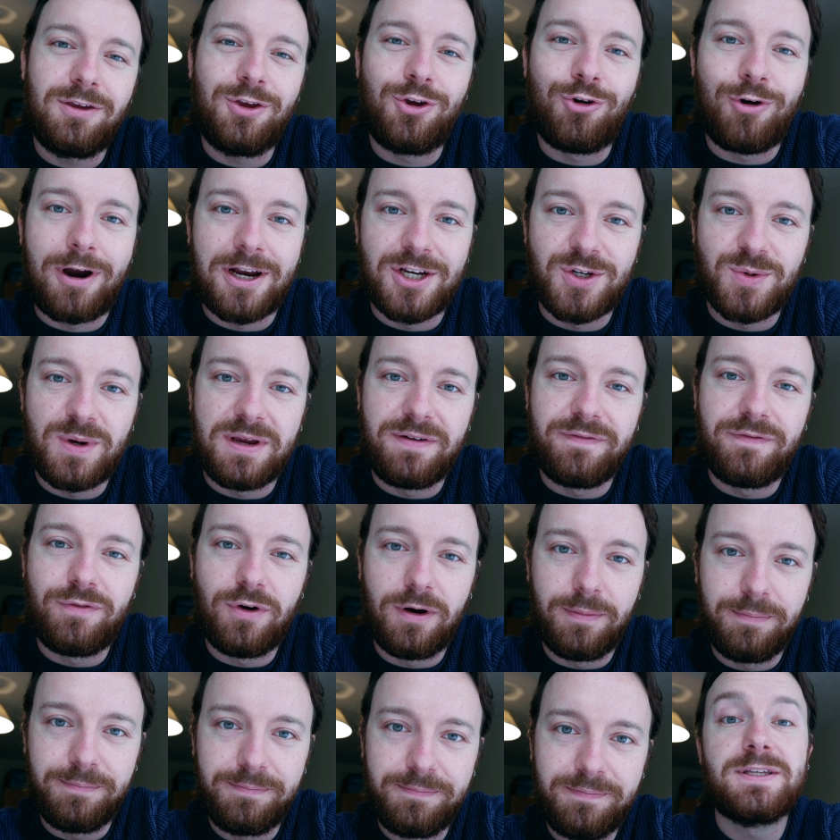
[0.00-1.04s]
you graduate
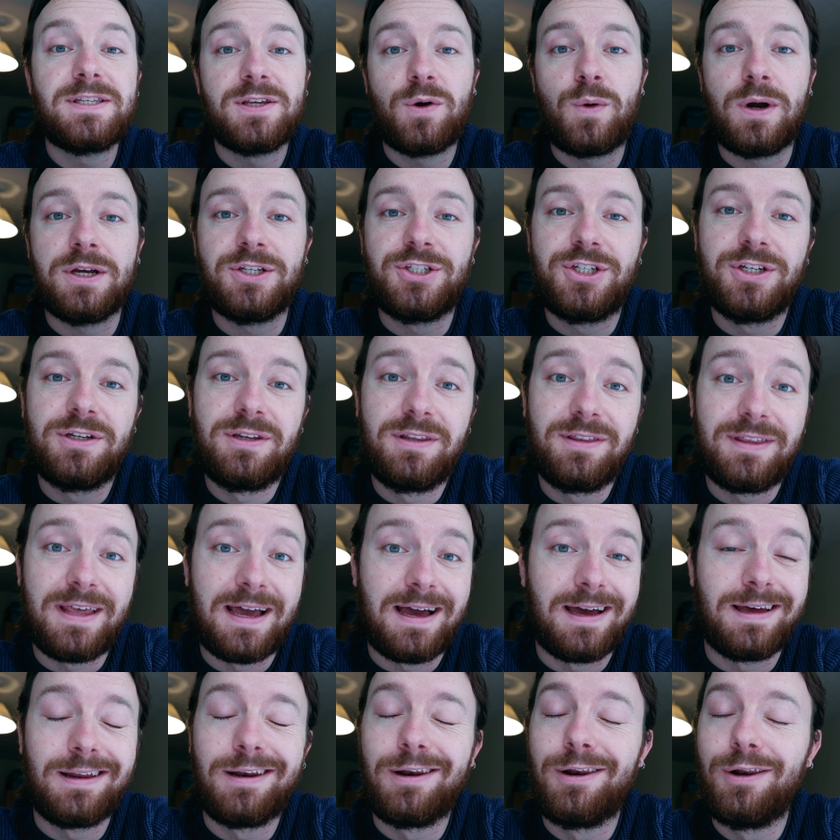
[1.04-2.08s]
from? This is a question
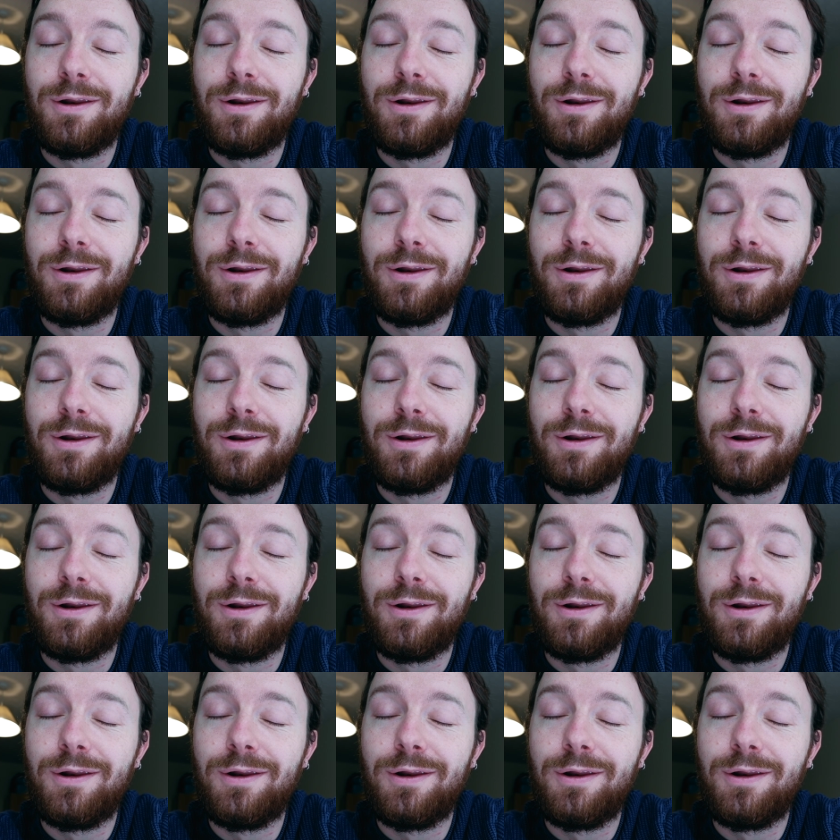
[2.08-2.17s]
that